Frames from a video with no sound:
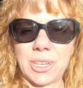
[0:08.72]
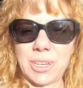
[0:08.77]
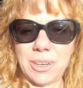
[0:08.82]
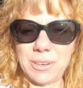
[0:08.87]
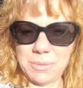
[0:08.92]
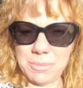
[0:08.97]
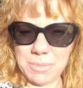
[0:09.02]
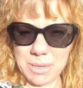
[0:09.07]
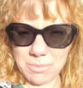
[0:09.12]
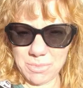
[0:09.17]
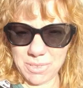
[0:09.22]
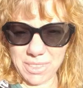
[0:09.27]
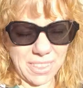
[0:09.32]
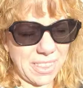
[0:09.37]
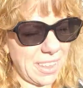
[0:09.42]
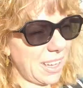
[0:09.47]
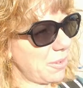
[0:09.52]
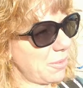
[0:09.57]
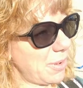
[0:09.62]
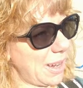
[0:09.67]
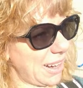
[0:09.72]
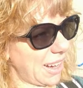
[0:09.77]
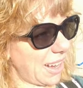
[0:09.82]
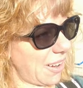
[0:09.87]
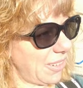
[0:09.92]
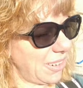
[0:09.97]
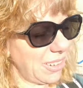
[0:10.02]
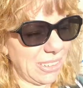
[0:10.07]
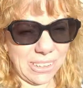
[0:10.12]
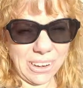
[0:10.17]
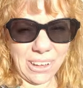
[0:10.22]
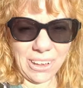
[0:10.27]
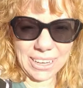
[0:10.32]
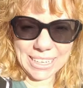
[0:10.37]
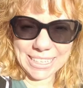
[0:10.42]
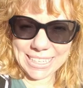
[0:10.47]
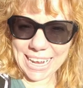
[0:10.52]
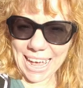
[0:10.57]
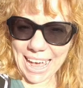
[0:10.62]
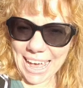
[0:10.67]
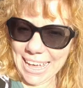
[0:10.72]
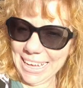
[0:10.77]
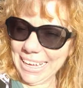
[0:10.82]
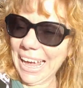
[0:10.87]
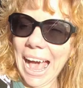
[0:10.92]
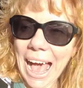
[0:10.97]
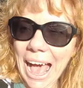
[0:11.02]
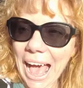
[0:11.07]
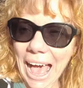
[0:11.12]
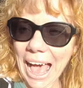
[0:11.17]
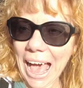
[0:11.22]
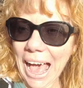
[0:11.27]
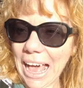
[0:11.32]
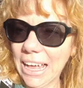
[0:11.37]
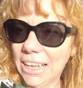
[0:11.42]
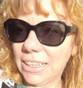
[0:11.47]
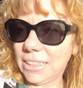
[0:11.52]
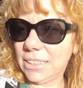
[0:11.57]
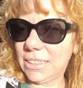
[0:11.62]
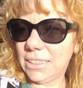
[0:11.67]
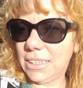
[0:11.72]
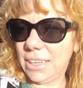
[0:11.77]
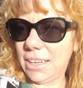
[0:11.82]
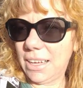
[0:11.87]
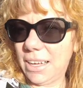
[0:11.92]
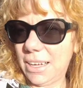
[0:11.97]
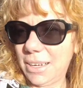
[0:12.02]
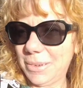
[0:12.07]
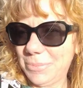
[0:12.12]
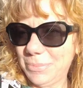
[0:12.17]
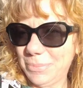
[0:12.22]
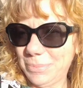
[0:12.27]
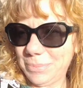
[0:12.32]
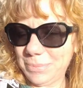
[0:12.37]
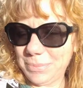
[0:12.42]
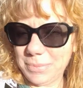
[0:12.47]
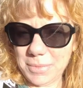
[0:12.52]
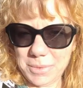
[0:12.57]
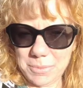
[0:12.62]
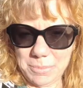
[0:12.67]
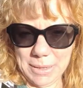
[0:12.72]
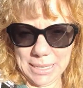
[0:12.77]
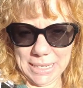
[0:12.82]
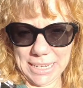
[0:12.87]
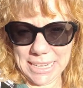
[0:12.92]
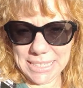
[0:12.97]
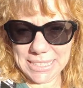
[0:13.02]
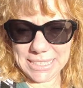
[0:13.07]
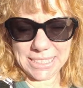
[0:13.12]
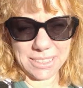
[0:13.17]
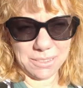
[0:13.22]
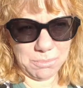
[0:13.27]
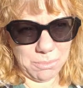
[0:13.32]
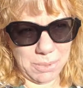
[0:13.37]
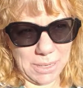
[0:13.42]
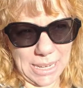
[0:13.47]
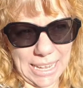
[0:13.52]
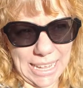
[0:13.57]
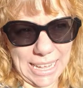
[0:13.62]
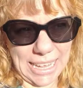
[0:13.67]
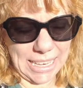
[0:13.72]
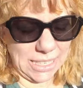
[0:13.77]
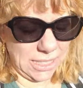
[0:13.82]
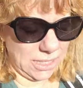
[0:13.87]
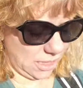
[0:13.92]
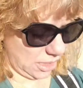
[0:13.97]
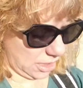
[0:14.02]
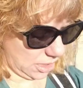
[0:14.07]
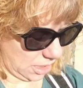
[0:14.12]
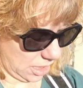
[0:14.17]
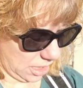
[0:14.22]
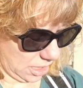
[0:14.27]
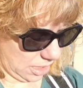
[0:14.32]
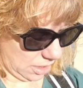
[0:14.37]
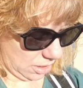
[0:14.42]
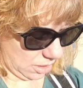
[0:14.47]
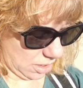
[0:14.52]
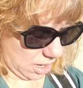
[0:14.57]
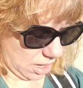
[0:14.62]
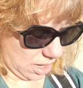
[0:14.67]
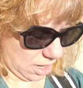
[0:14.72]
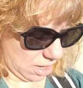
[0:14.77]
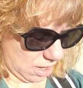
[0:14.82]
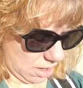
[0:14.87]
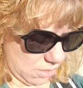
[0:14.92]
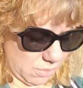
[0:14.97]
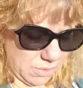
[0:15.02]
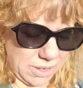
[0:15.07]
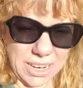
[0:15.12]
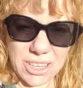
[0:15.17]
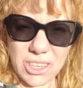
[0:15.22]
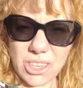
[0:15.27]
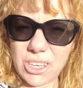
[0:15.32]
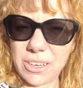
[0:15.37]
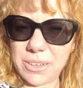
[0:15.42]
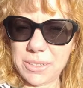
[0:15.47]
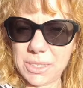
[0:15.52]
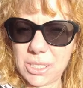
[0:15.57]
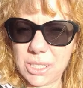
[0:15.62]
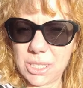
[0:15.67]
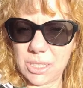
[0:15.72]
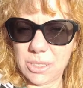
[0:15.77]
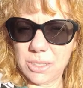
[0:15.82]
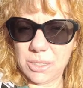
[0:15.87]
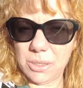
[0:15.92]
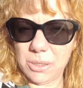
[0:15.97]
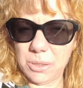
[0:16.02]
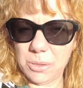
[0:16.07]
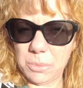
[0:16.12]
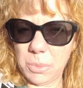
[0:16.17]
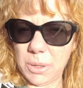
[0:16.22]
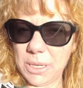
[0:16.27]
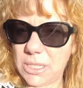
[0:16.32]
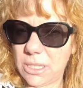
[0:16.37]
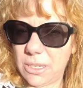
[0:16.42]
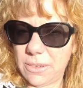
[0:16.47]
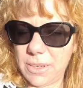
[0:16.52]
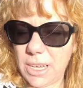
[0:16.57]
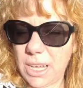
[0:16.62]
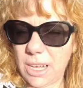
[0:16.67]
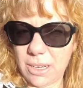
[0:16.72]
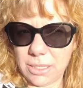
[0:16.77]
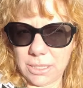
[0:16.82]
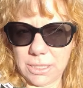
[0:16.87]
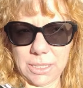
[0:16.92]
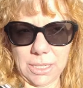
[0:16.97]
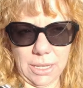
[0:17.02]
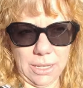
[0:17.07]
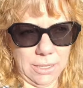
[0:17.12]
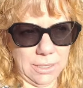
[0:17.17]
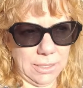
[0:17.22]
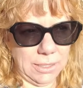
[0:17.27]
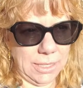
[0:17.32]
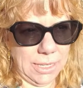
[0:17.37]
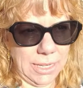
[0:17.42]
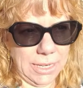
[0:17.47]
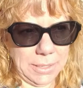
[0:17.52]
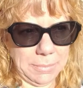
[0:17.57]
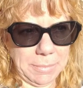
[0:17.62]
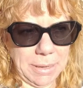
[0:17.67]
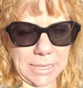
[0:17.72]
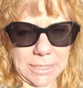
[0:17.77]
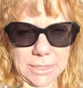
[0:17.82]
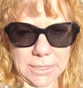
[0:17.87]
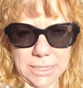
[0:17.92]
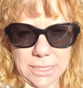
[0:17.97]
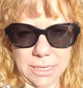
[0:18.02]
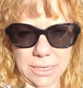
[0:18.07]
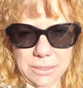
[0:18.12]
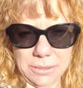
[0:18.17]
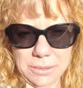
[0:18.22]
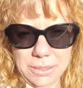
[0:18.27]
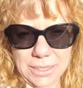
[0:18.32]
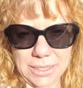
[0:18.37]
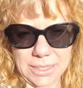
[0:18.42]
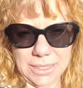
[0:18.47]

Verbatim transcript: can only mean one thing: we're going on holiday. Um, a bit later than planned. Uh, we're actually going to Puerto Vallarta in Mexico.